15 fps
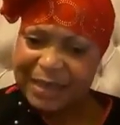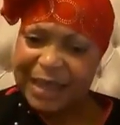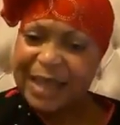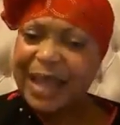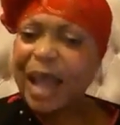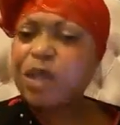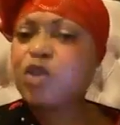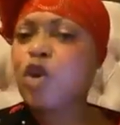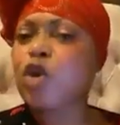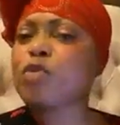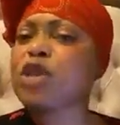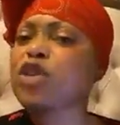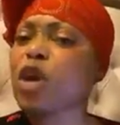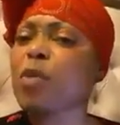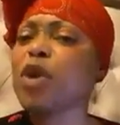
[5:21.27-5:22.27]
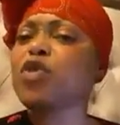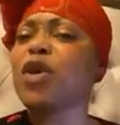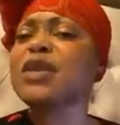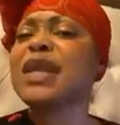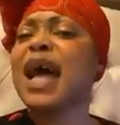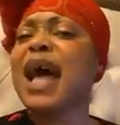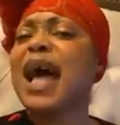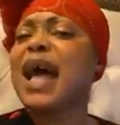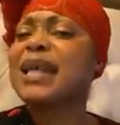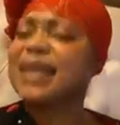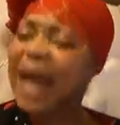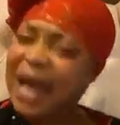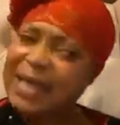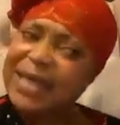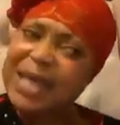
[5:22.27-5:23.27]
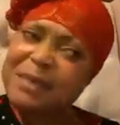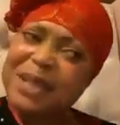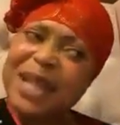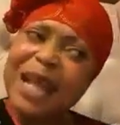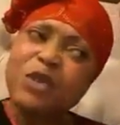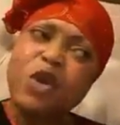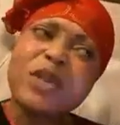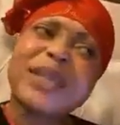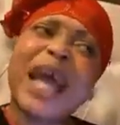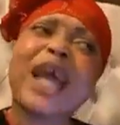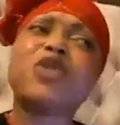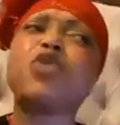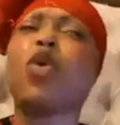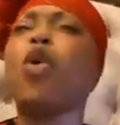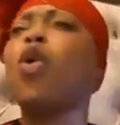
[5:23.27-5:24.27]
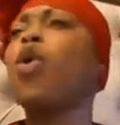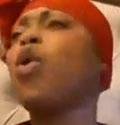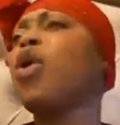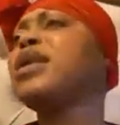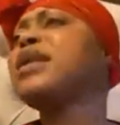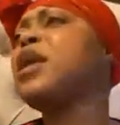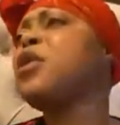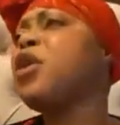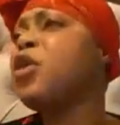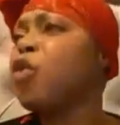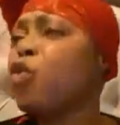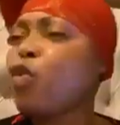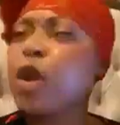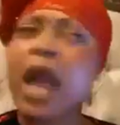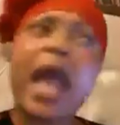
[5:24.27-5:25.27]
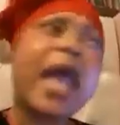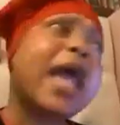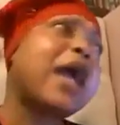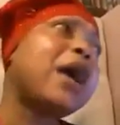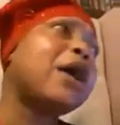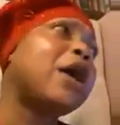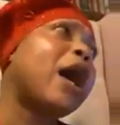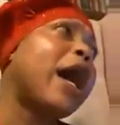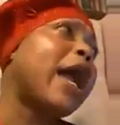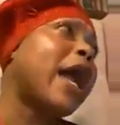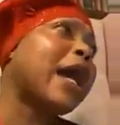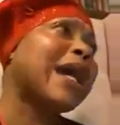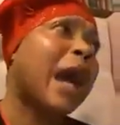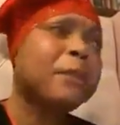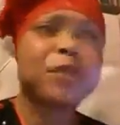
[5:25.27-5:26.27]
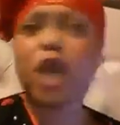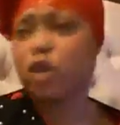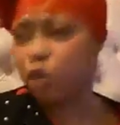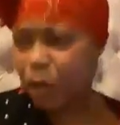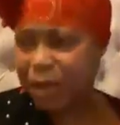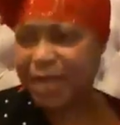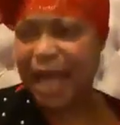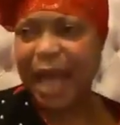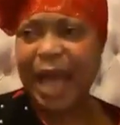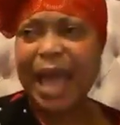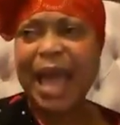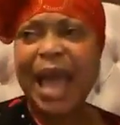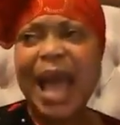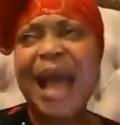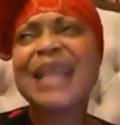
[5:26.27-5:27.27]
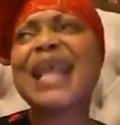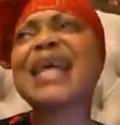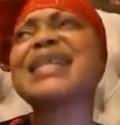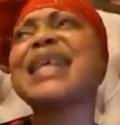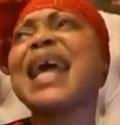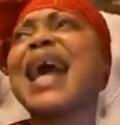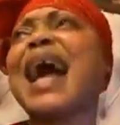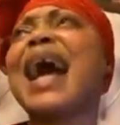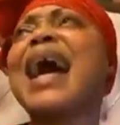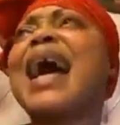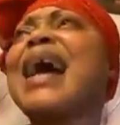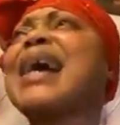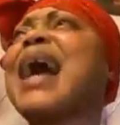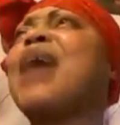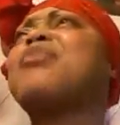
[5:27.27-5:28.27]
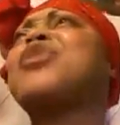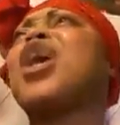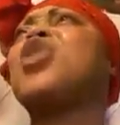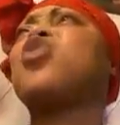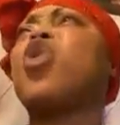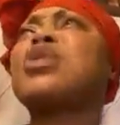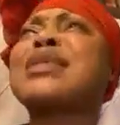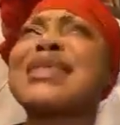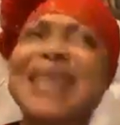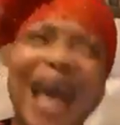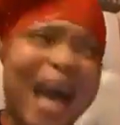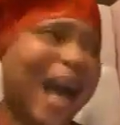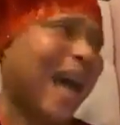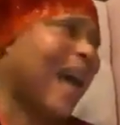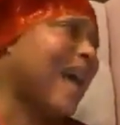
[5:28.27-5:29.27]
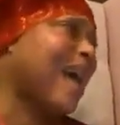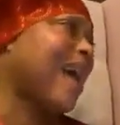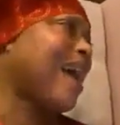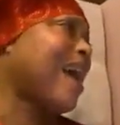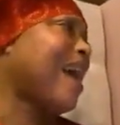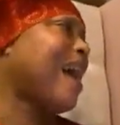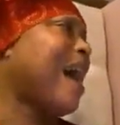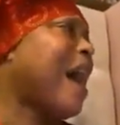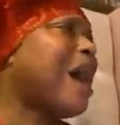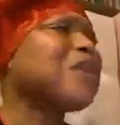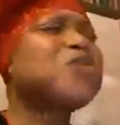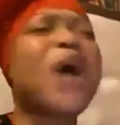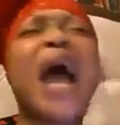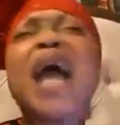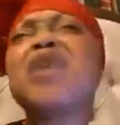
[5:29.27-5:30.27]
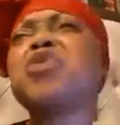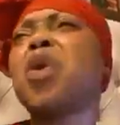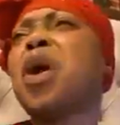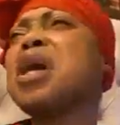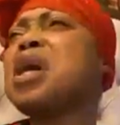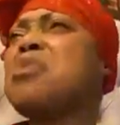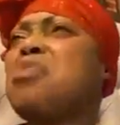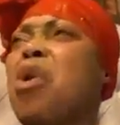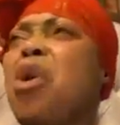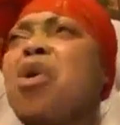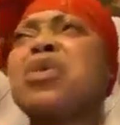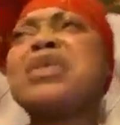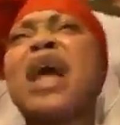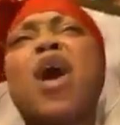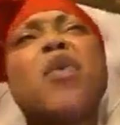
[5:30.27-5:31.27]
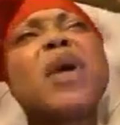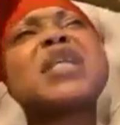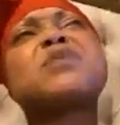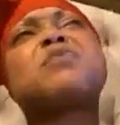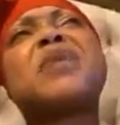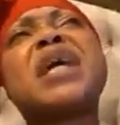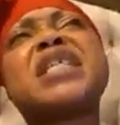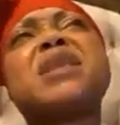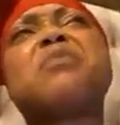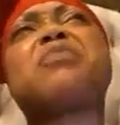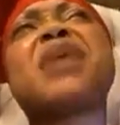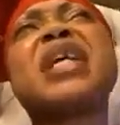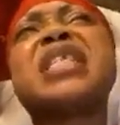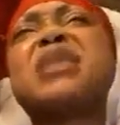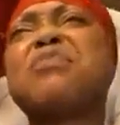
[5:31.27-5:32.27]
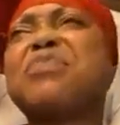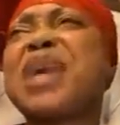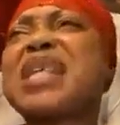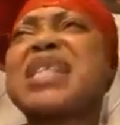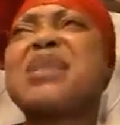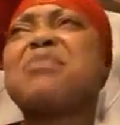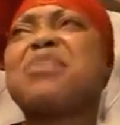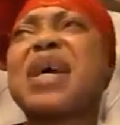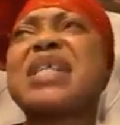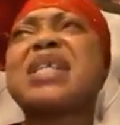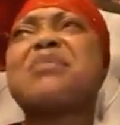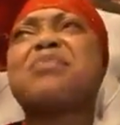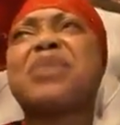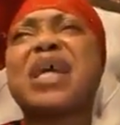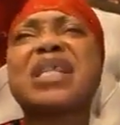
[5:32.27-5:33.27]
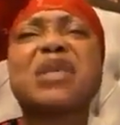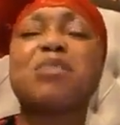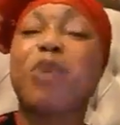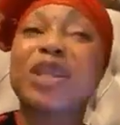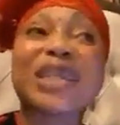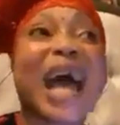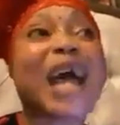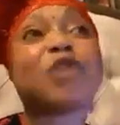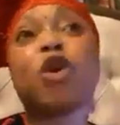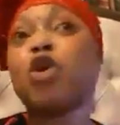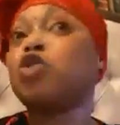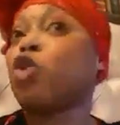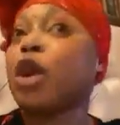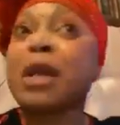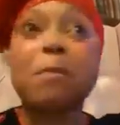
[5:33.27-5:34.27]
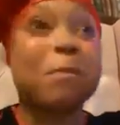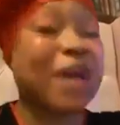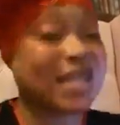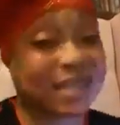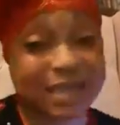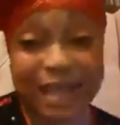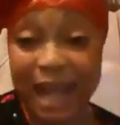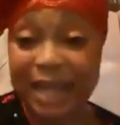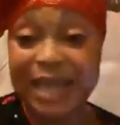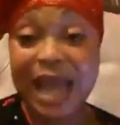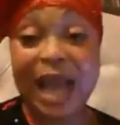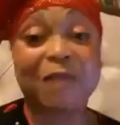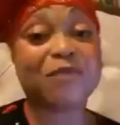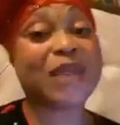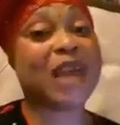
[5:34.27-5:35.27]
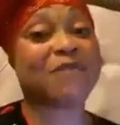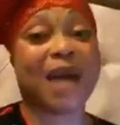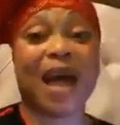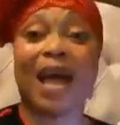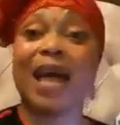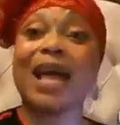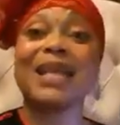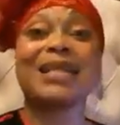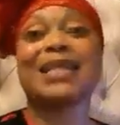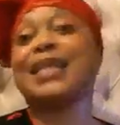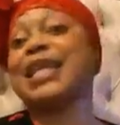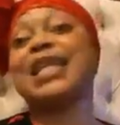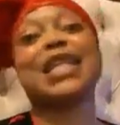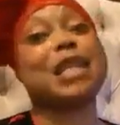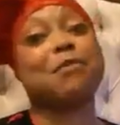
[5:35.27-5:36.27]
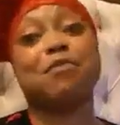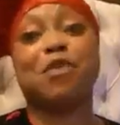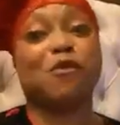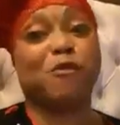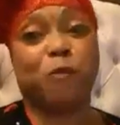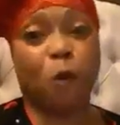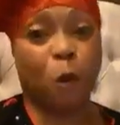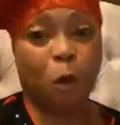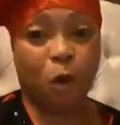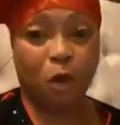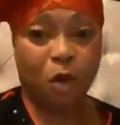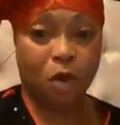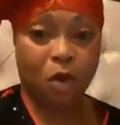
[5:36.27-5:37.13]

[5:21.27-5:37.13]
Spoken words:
they now told me, somebody was now asking me that, don't I know the Captain Hosa? And I say, Captain Hosa, I know him. Oh, they always praise him. But I don't know him personally. I've never seen him before.